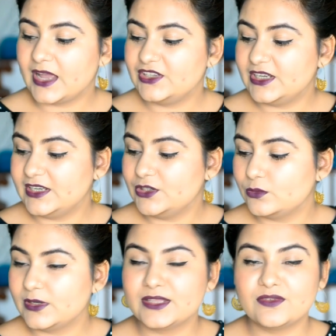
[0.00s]
I really
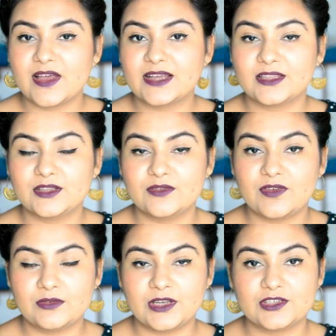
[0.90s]
don't like the fact that
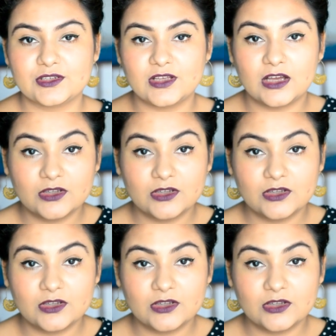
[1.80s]
the foundation